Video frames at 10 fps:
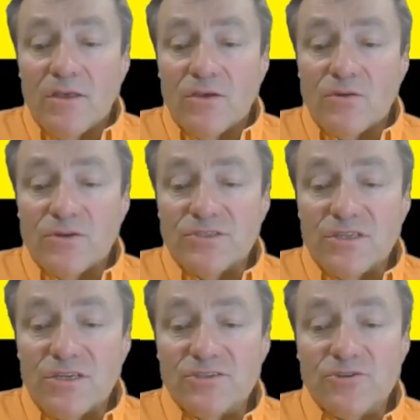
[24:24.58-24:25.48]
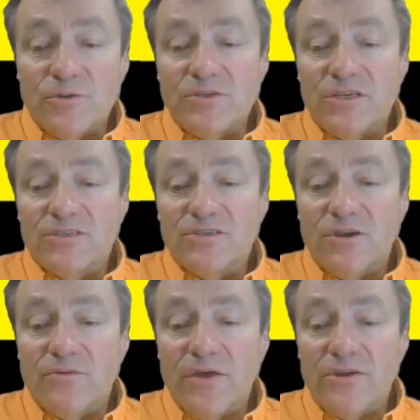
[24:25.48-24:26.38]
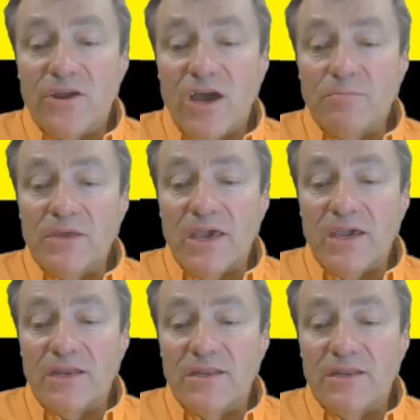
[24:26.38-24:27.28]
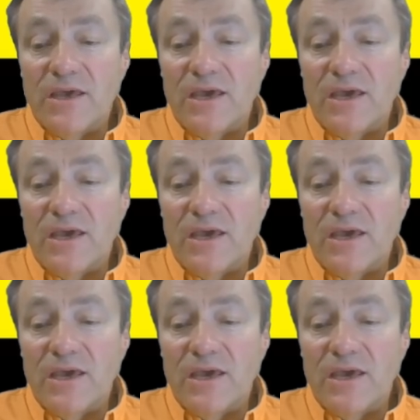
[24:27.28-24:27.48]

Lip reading: Of course, the description is rather complicated,